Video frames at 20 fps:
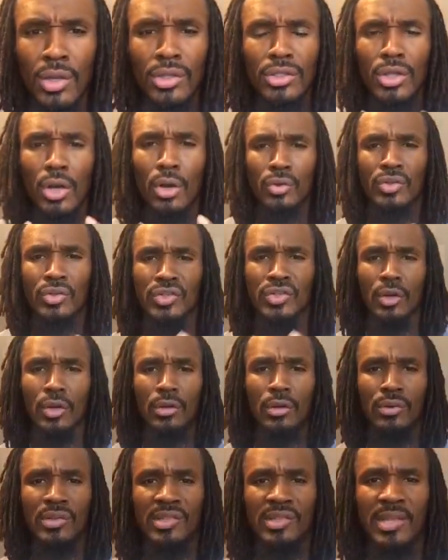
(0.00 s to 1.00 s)
No
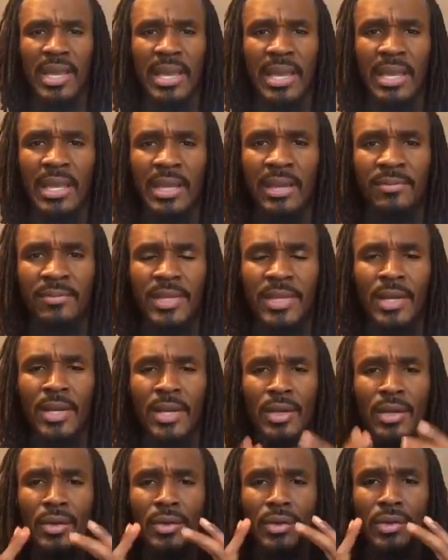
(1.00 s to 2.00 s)
souls saved,
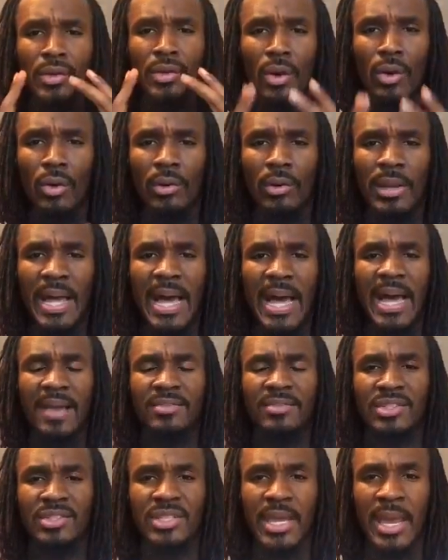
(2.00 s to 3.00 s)
no
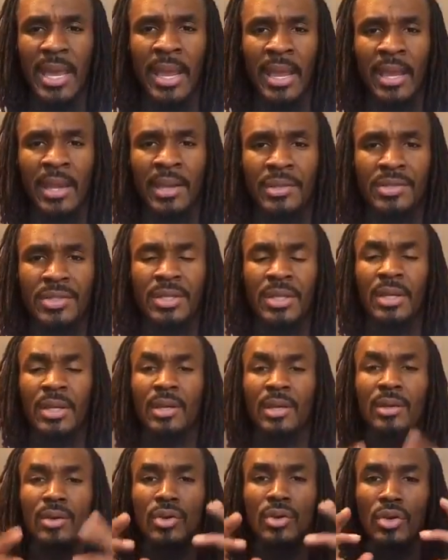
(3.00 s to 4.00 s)
lives changed,
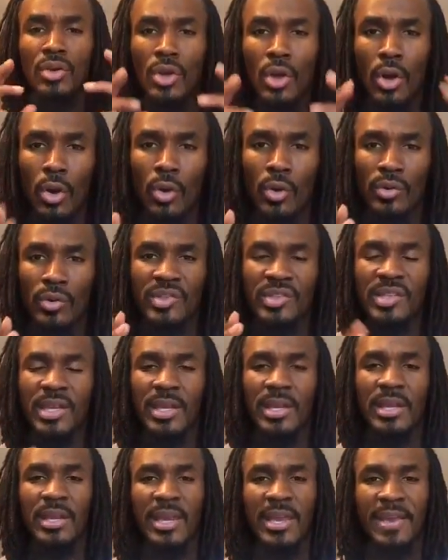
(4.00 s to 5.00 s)
no
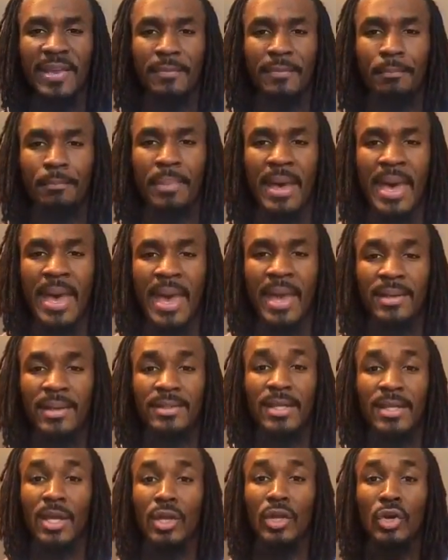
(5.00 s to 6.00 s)
city
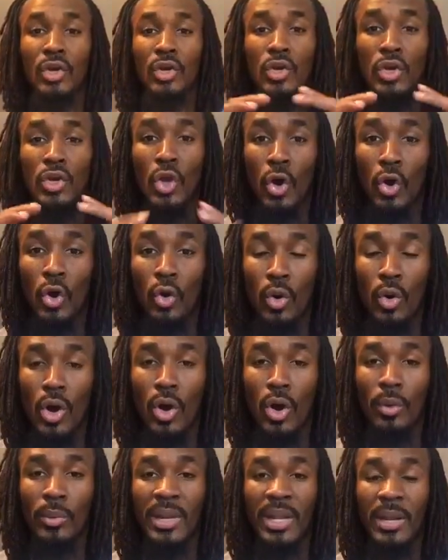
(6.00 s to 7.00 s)
impact, no
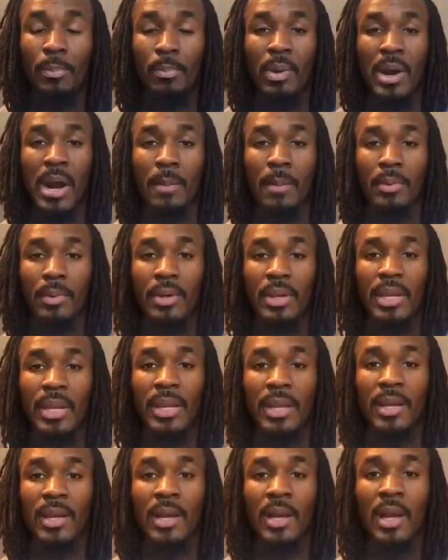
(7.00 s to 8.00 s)
owning
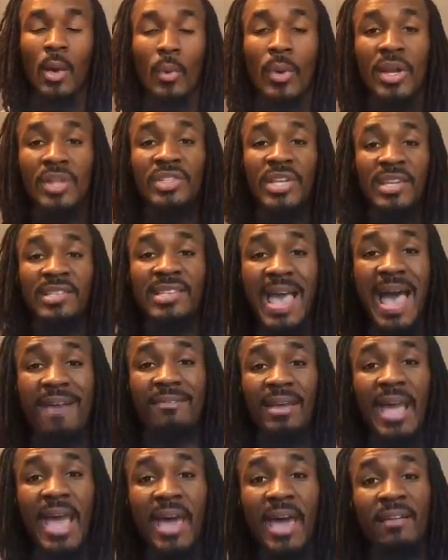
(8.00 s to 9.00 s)
property. We're just
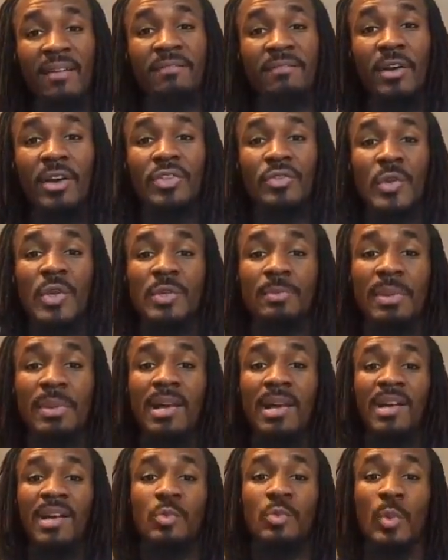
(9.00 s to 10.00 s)
having anniversaries
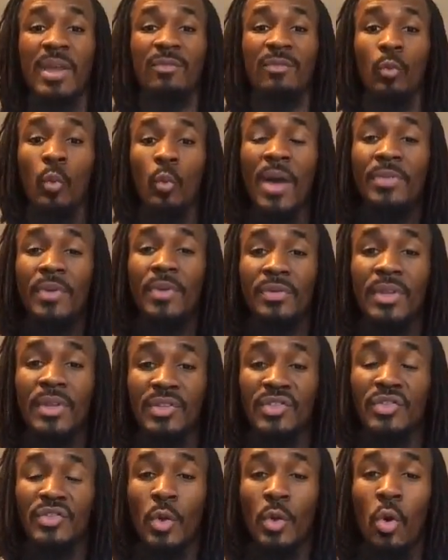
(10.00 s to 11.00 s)
because we've weathered the
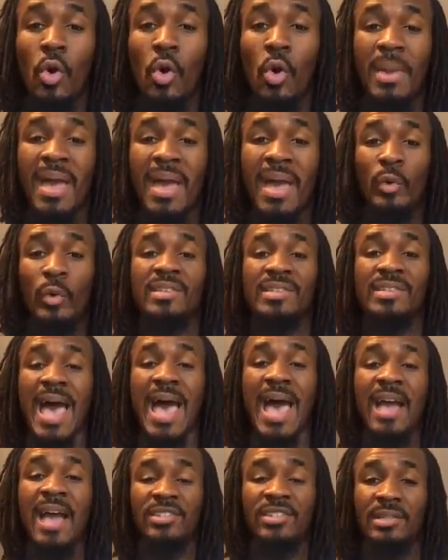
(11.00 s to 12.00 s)
storm and we've
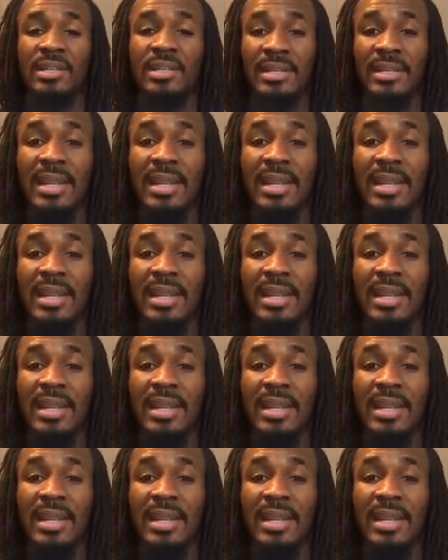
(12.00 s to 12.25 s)
actually